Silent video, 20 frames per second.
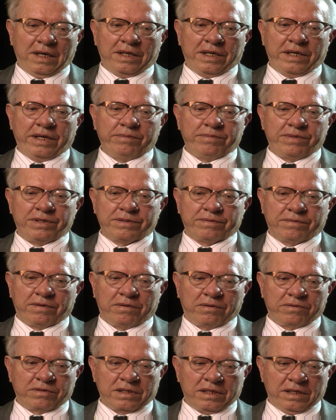Humans have
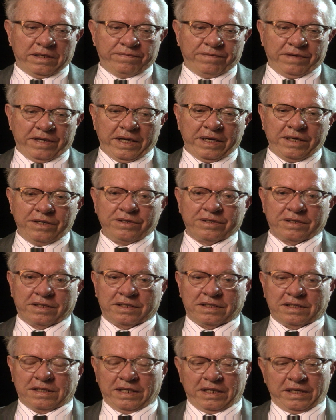always lived
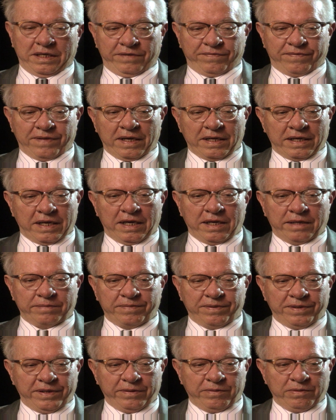dangerously, and if that
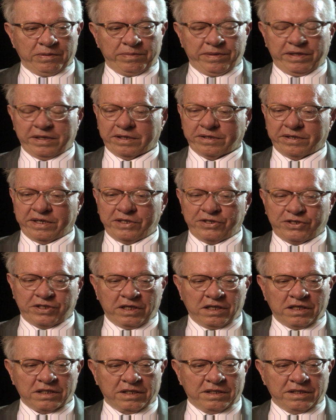happened, it would be a great
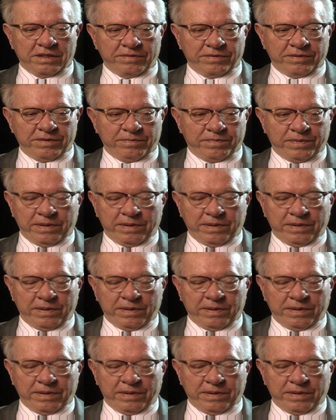shot, and